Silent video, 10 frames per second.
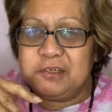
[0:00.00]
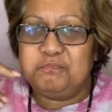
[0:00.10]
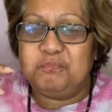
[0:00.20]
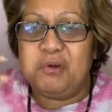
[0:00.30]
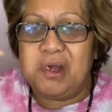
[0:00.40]

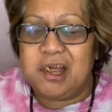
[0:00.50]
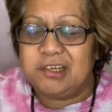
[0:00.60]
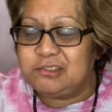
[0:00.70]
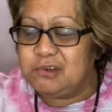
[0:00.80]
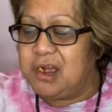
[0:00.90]
poor
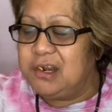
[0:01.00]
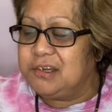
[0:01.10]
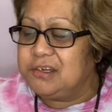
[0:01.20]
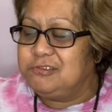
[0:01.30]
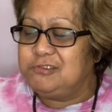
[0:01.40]
us
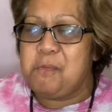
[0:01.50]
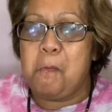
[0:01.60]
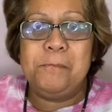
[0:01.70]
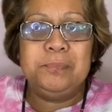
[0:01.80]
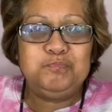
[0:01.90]
islanders,
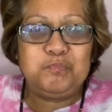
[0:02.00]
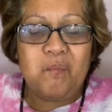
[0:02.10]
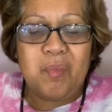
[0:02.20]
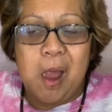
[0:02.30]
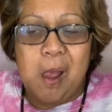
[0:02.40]

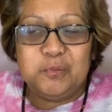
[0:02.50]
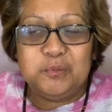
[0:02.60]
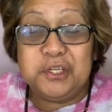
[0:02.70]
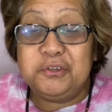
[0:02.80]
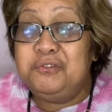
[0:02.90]

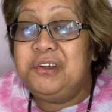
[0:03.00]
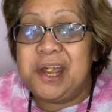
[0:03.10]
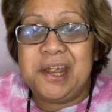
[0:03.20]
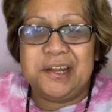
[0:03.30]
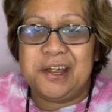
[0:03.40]
we
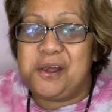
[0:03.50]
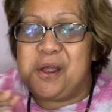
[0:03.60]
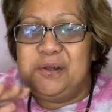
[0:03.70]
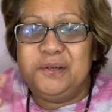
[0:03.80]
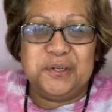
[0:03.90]
create our
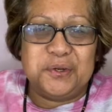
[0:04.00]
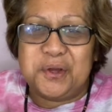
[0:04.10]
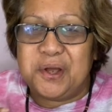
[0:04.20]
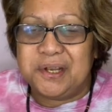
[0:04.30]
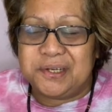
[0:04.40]
own little
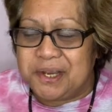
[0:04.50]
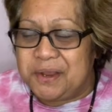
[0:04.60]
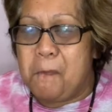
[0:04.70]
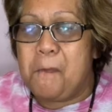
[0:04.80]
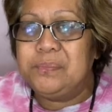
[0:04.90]

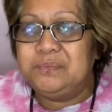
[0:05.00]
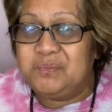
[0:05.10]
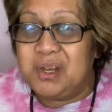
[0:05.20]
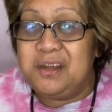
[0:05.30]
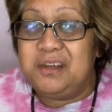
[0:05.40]
holiday
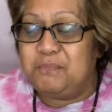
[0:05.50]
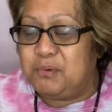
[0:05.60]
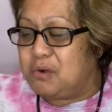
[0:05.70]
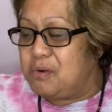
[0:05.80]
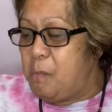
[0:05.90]
in the
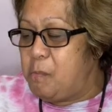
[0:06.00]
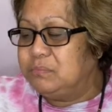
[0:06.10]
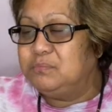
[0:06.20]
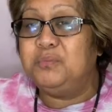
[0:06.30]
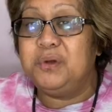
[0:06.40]
book
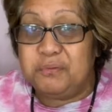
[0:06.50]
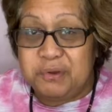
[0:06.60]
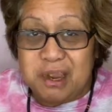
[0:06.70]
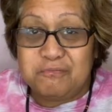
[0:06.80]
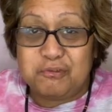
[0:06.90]
where we
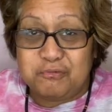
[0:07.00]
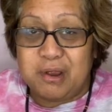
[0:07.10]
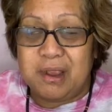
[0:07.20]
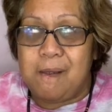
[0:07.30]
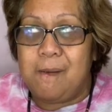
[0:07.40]
have to
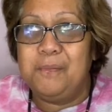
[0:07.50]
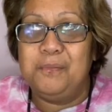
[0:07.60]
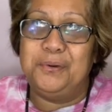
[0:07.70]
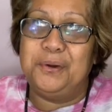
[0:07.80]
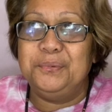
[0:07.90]
write
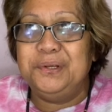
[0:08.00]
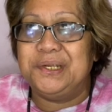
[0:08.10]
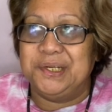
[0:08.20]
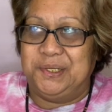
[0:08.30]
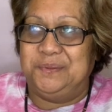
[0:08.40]
what we
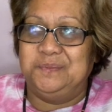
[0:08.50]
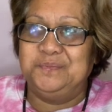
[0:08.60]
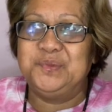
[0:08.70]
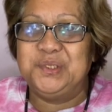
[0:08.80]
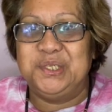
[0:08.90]
did
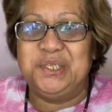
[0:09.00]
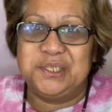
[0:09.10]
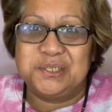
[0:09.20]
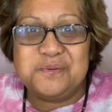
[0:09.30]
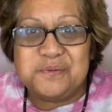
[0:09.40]
in the
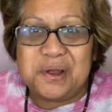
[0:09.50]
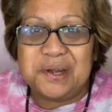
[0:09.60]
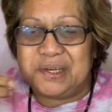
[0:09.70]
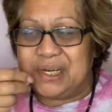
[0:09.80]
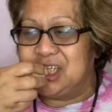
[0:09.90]
school
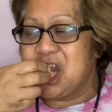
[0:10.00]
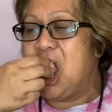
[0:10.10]
holidays.